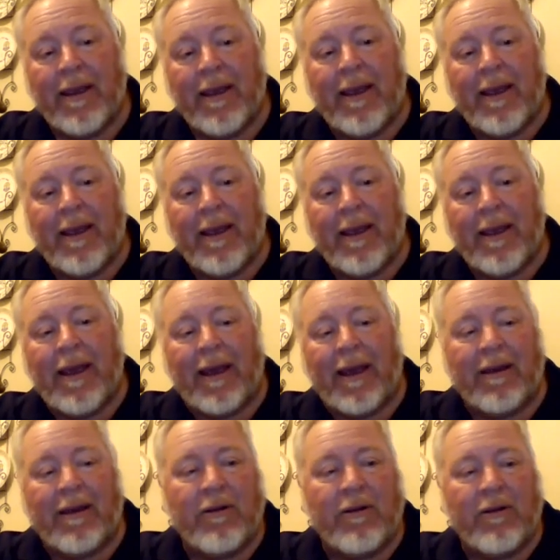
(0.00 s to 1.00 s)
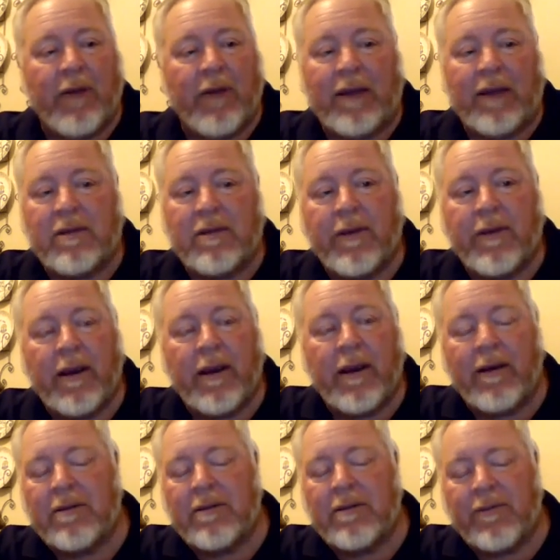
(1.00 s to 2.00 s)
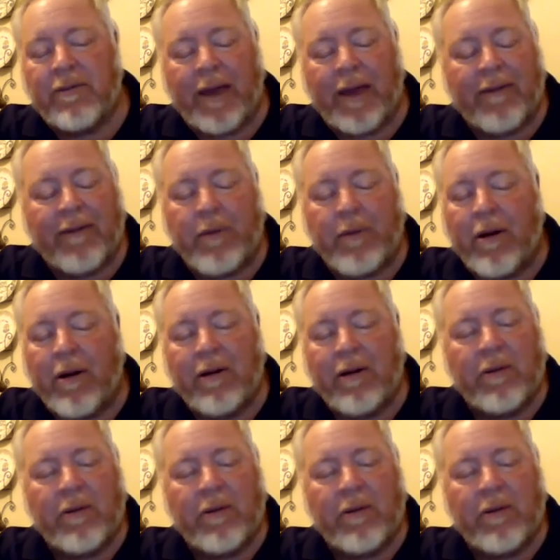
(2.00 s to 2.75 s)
And, Granges for years have partnered